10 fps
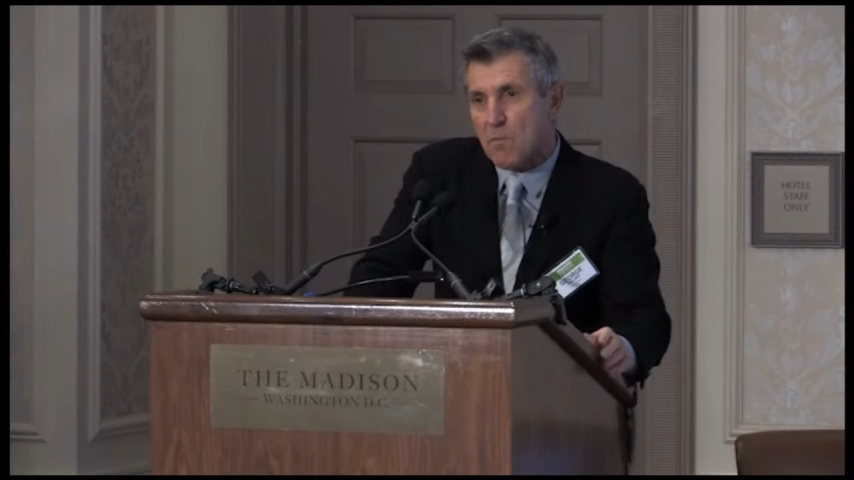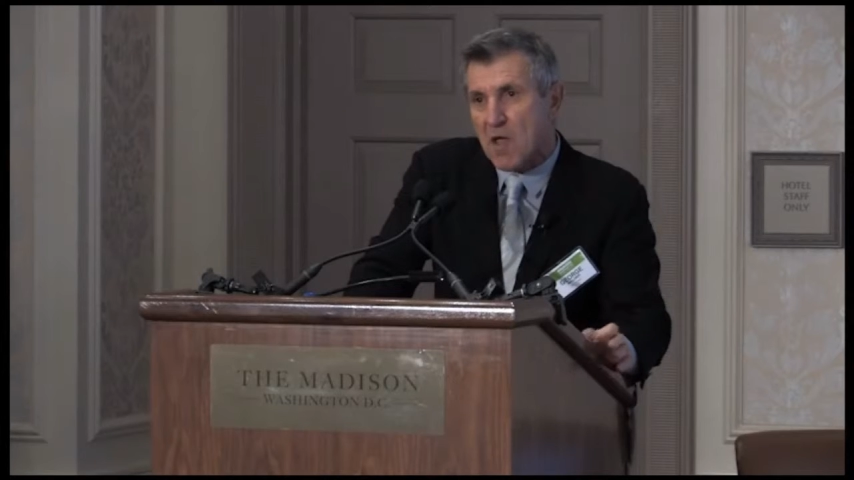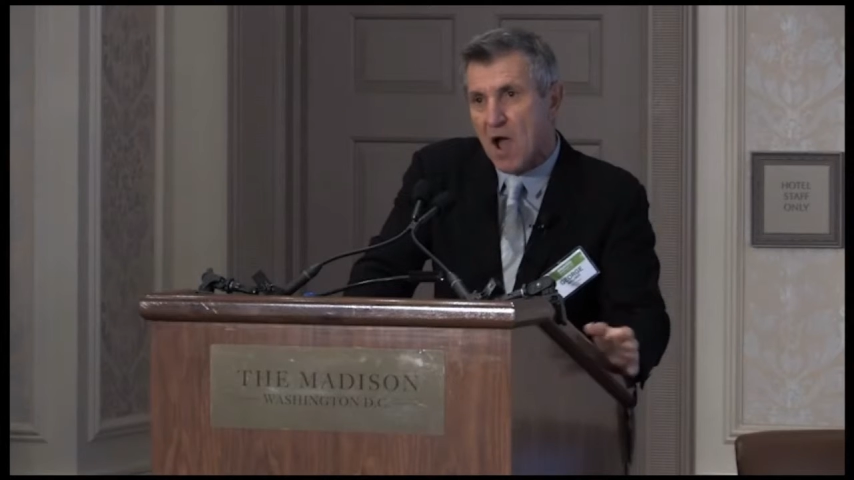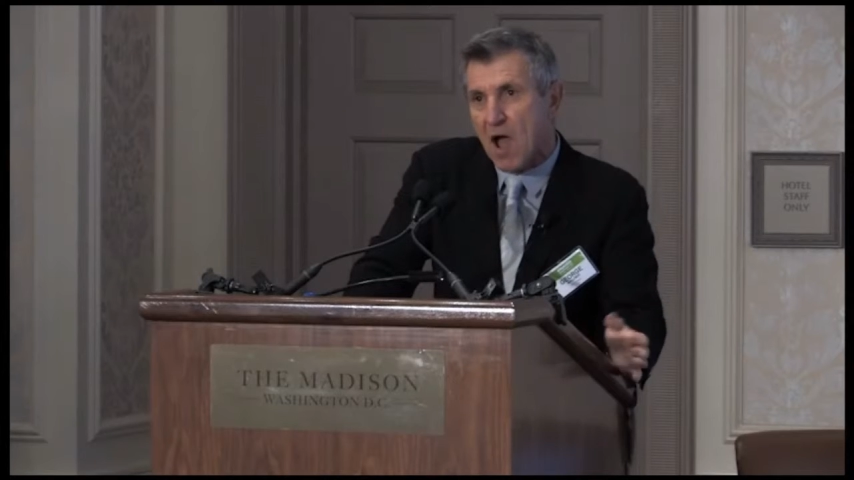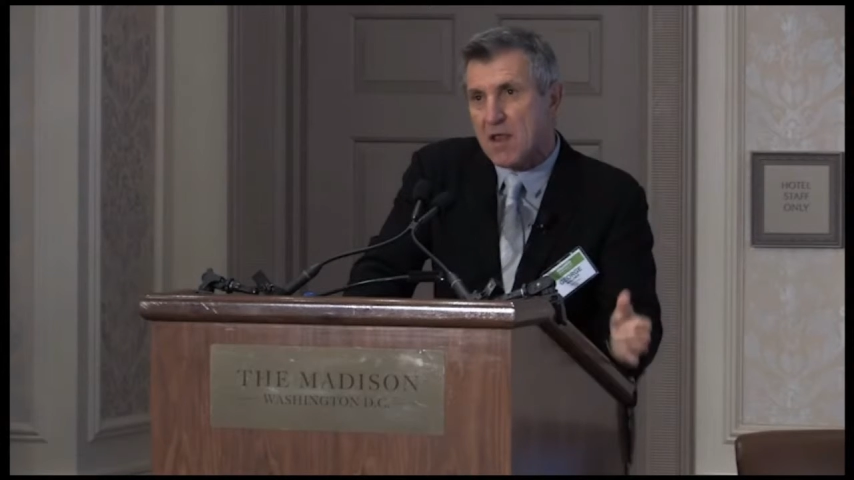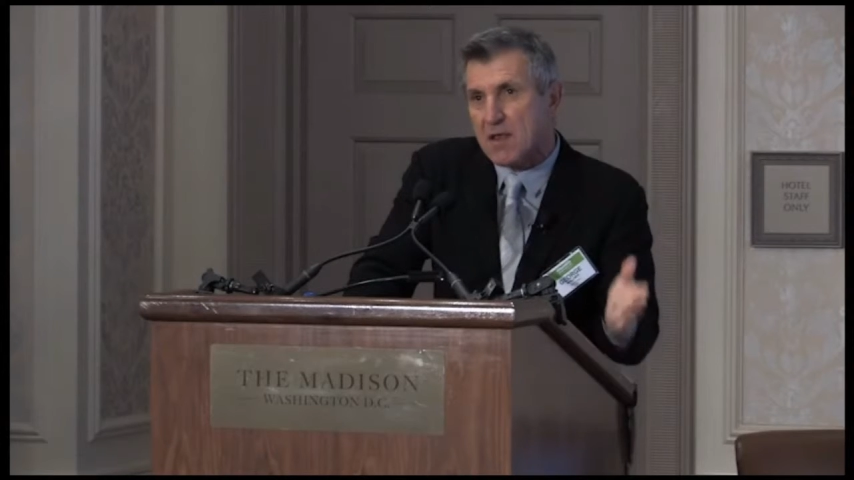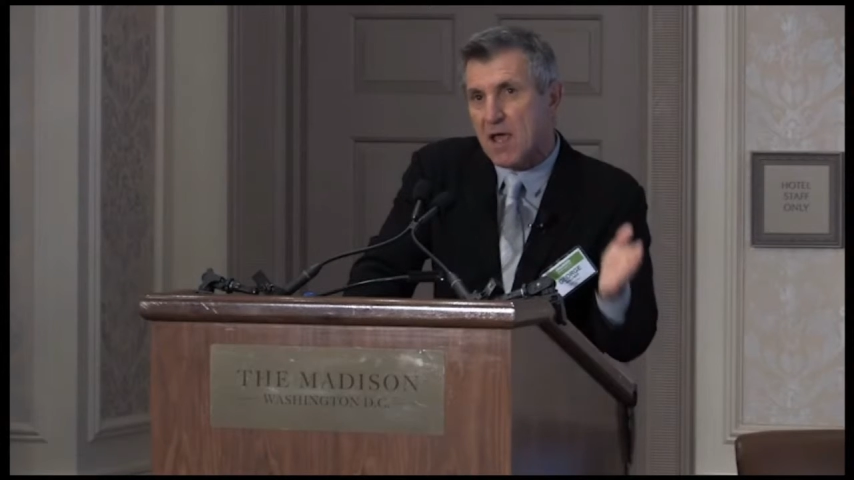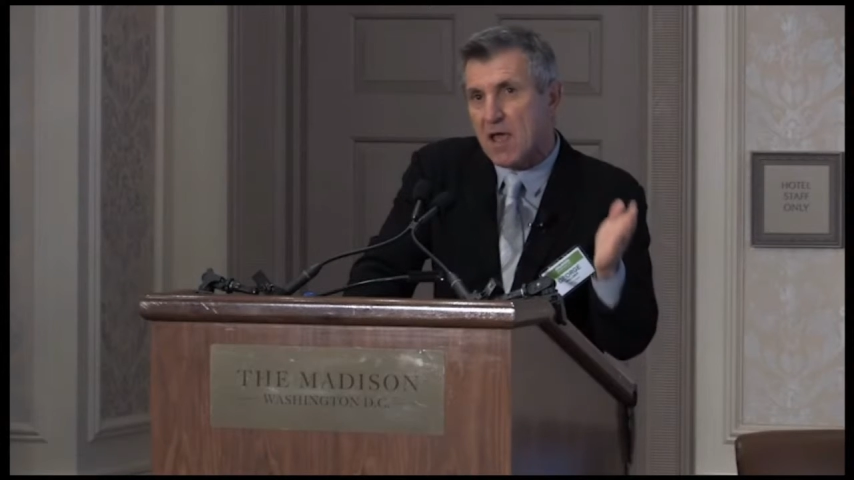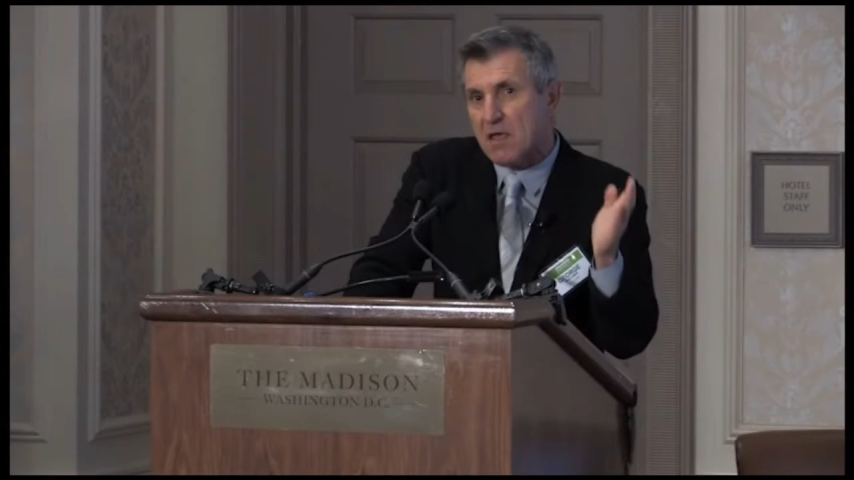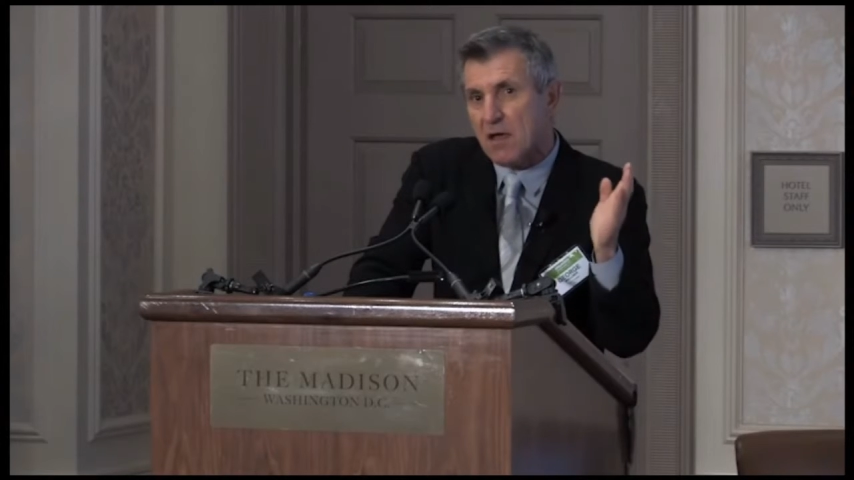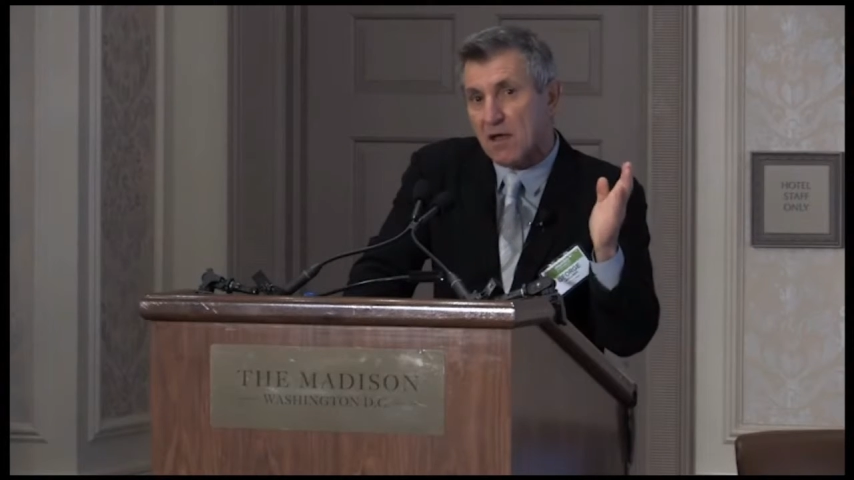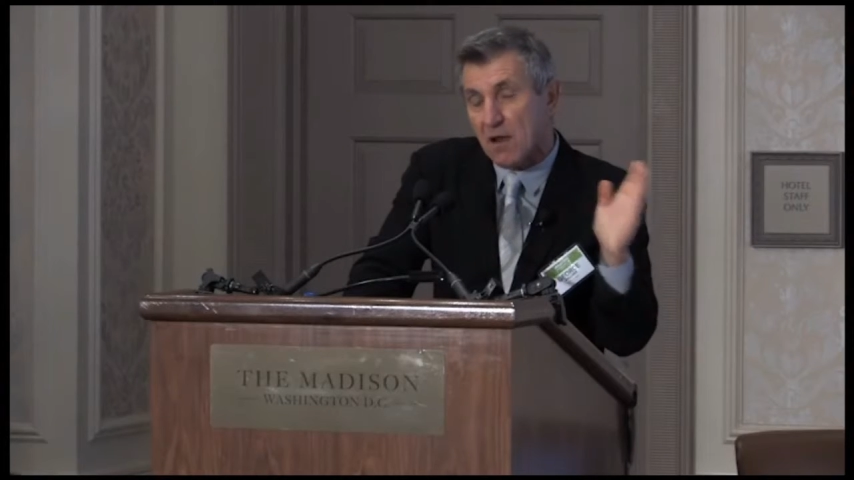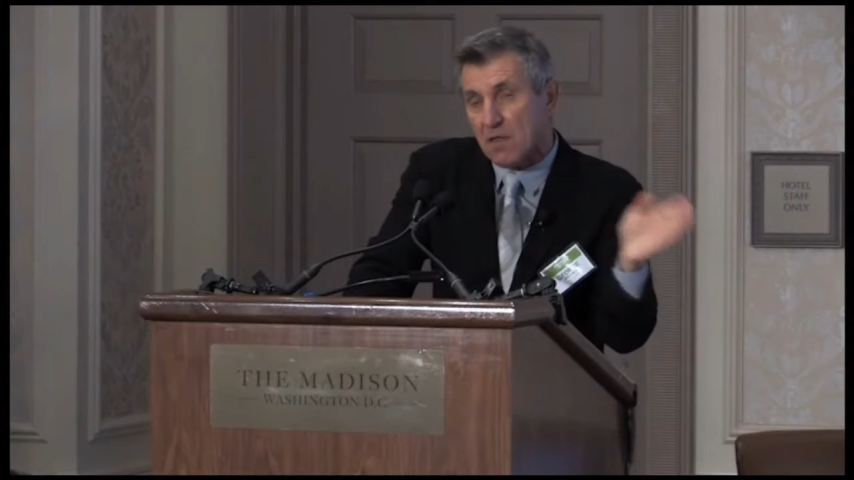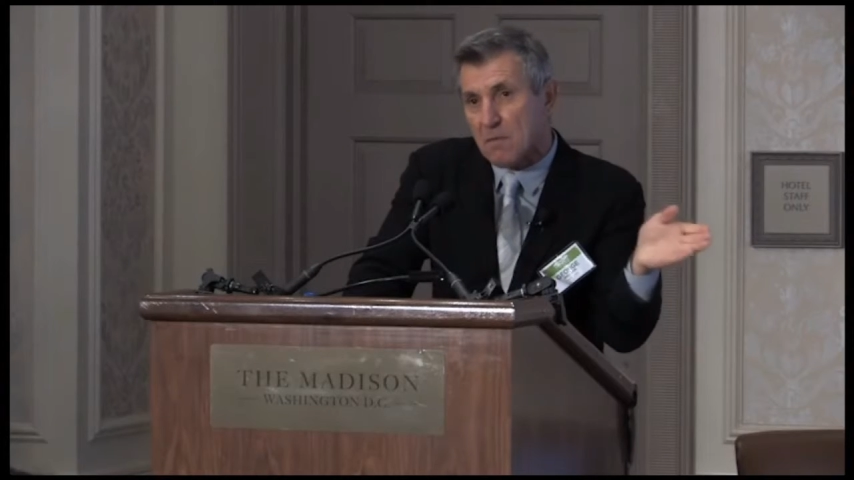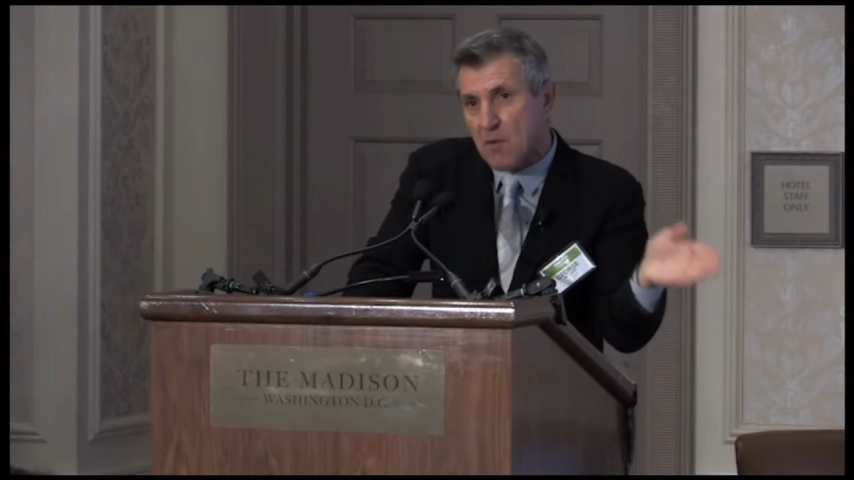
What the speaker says: behind another